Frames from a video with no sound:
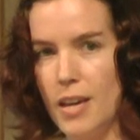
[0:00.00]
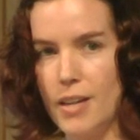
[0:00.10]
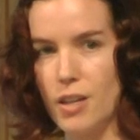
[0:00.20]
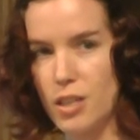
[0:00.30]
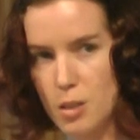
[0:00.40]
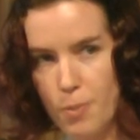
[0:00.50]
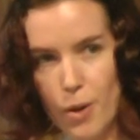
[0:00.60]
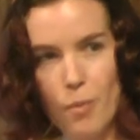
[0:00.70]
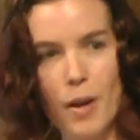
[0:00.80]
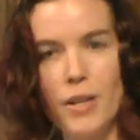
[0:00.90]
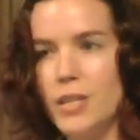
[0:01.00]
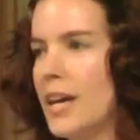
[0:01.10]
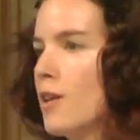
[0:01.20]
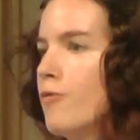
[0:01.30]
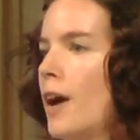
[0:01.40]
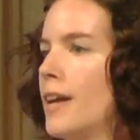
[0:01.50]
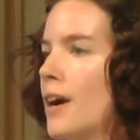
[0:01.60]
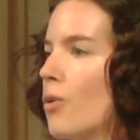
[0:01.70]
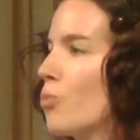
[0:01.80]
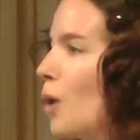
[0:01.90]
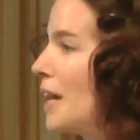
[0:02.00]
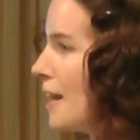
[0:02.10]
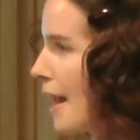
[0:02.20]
had to experiment, he had to find out right